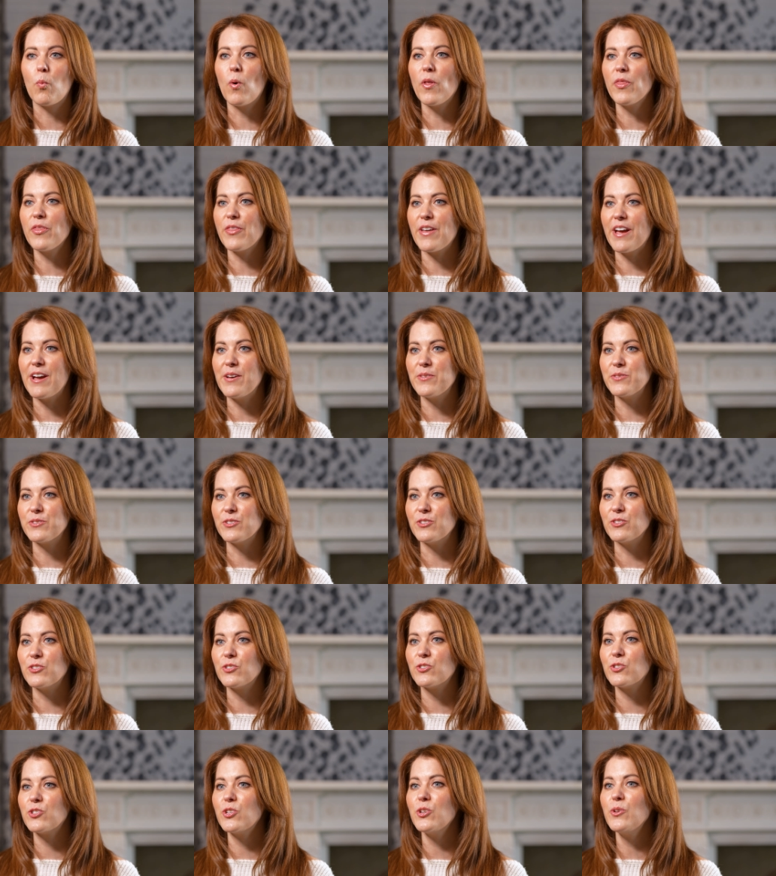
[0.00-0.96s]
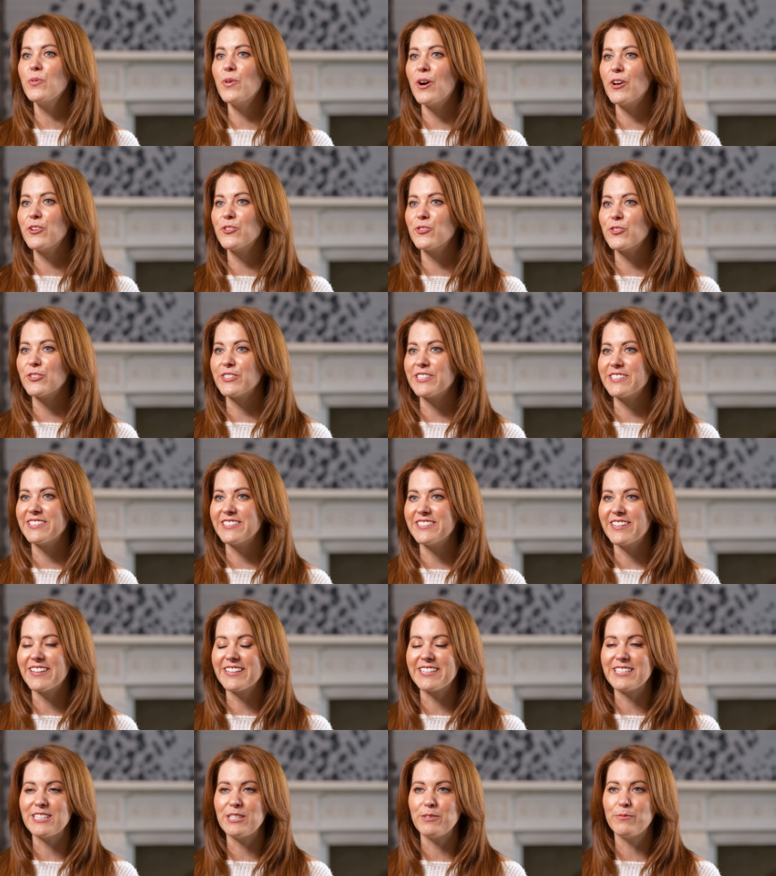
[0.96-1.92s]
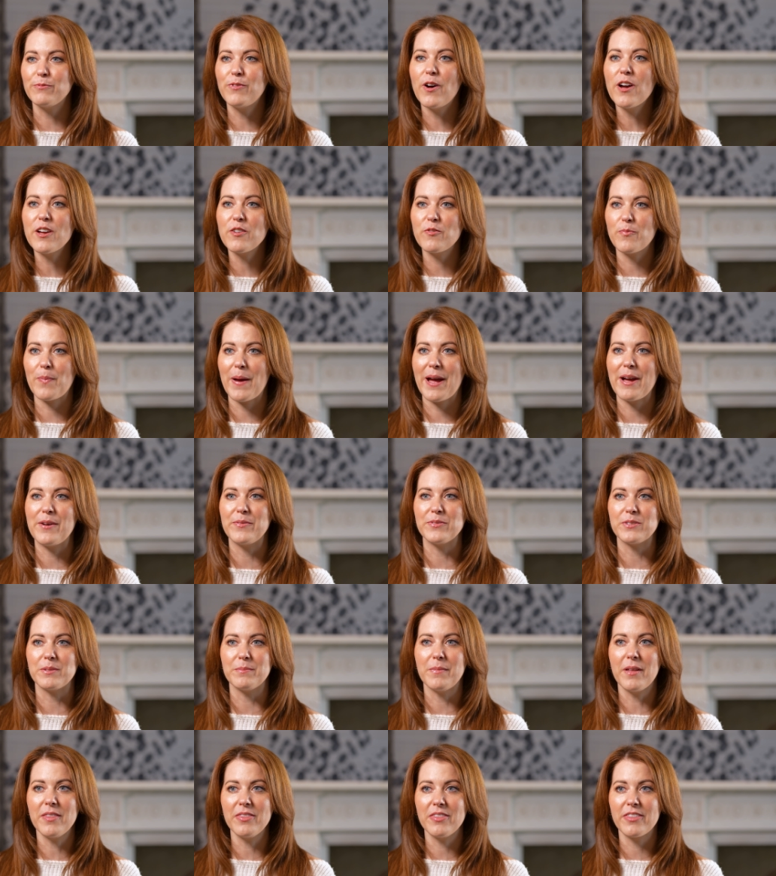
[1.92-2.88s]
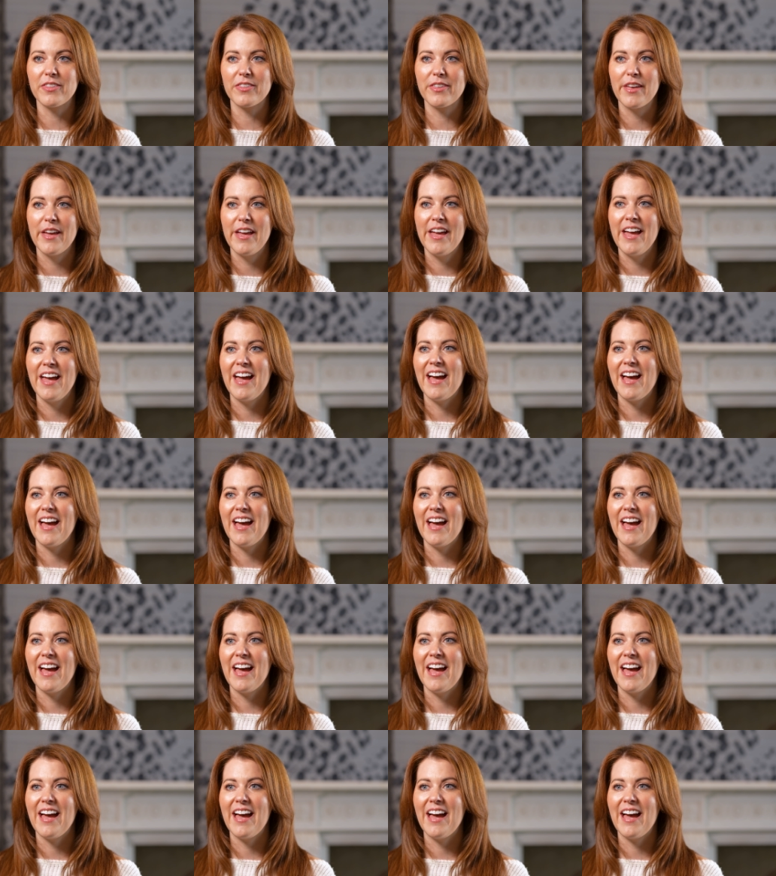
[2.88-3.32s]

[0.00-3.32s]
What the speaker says: £1,295 a month